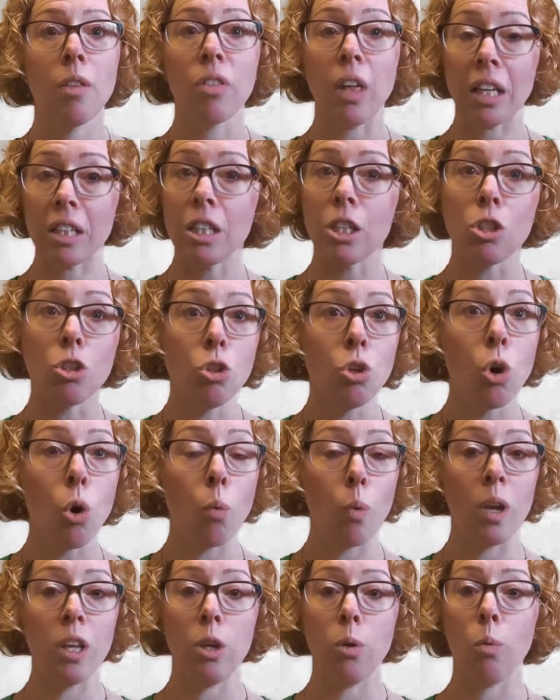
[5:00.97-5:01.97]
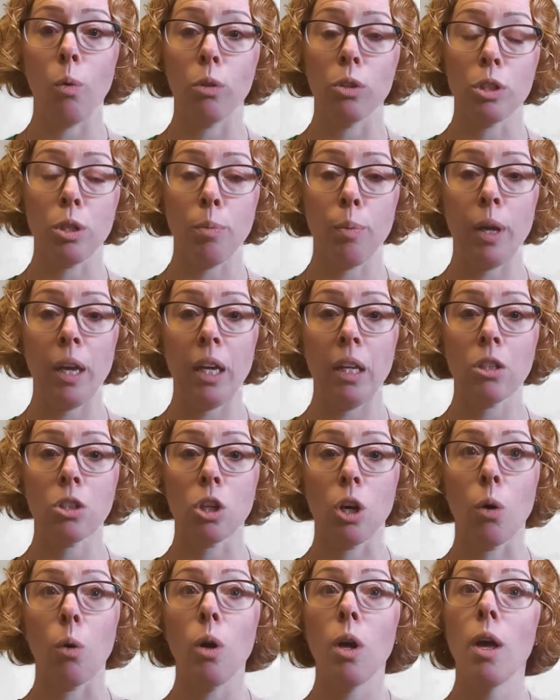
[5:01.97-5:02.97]
that is not where you want to be.
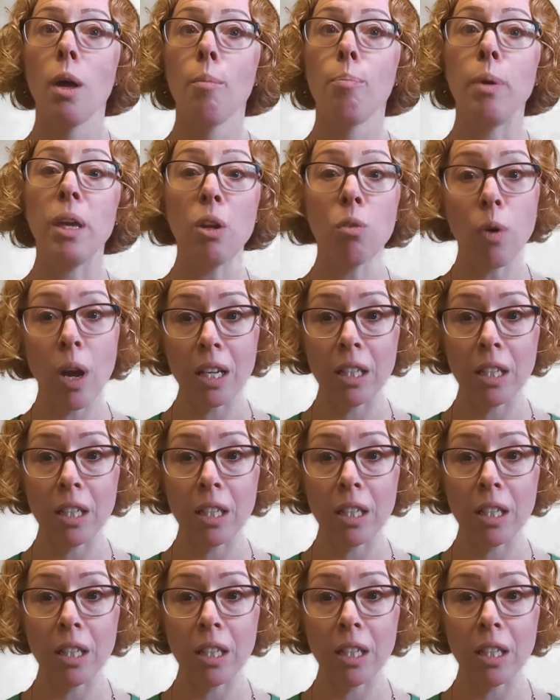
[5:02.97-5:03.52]
So be